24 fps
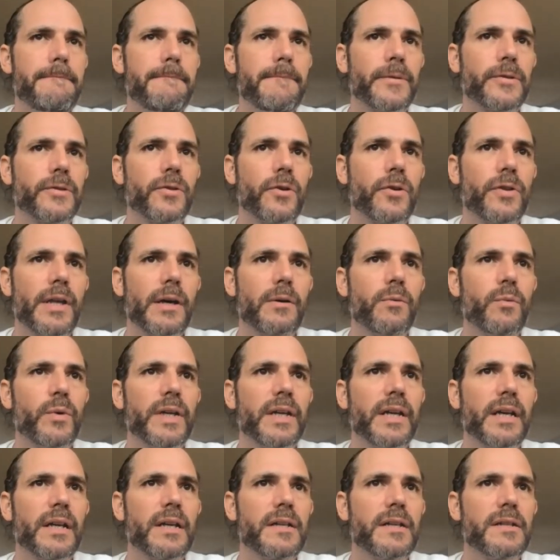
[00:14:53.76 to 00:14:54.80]
so that we
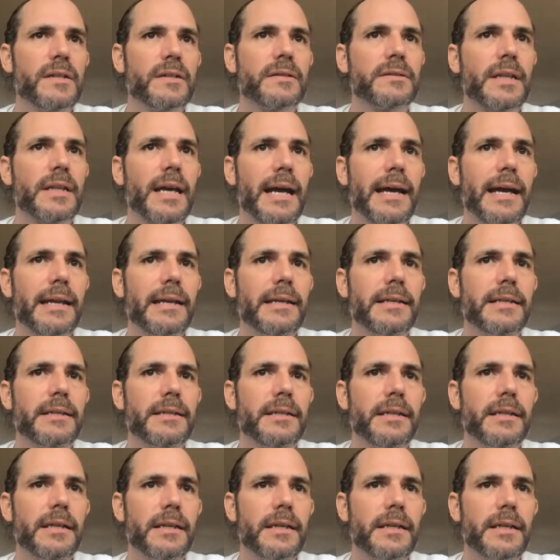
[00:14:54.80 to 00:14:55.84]
can
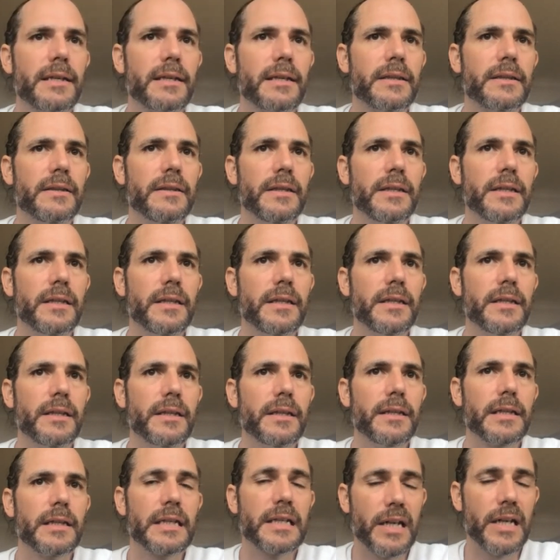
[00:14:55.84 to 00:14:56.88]
understand
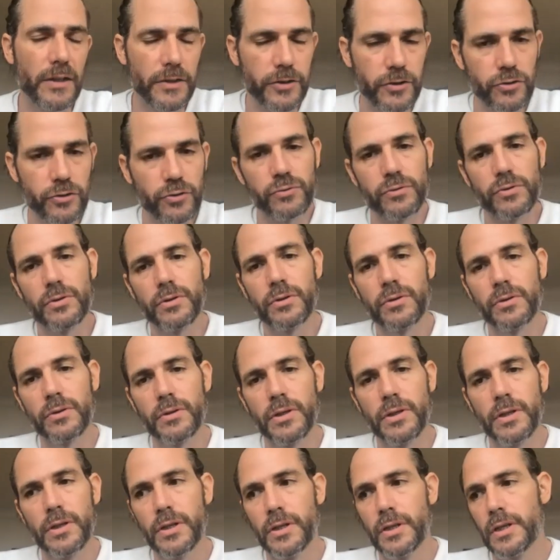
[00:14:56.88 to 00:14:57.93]
the
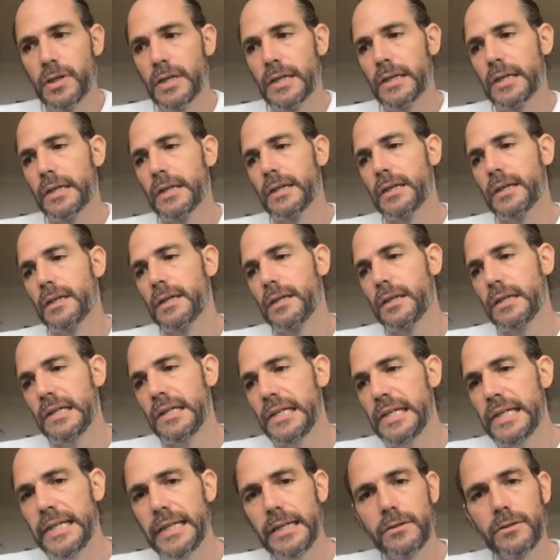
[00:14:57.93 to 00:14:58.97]
cultural,
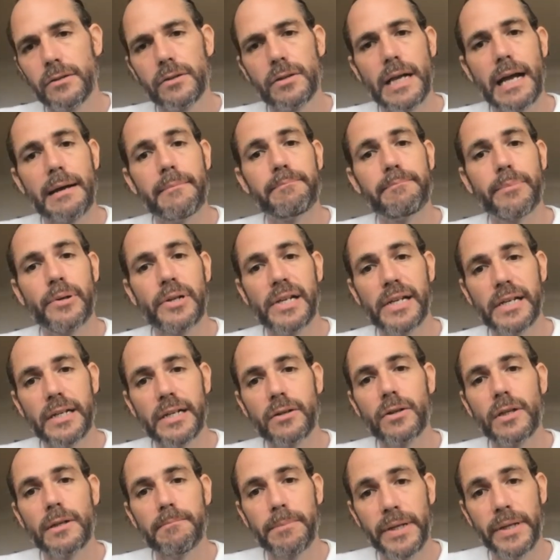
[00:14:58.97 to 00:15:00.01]
legal, and
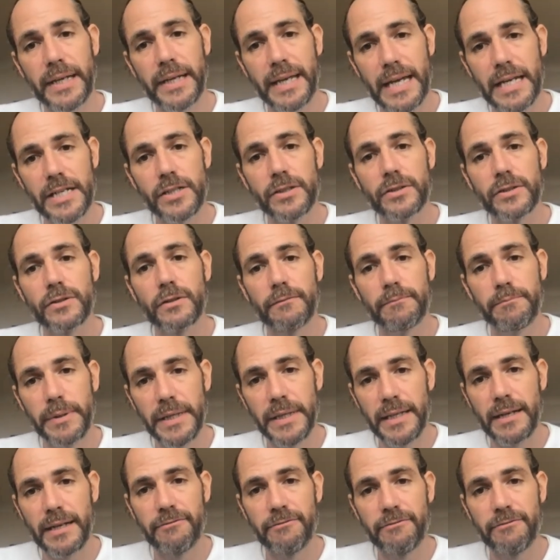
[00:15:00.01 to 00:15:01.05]
political implications of being a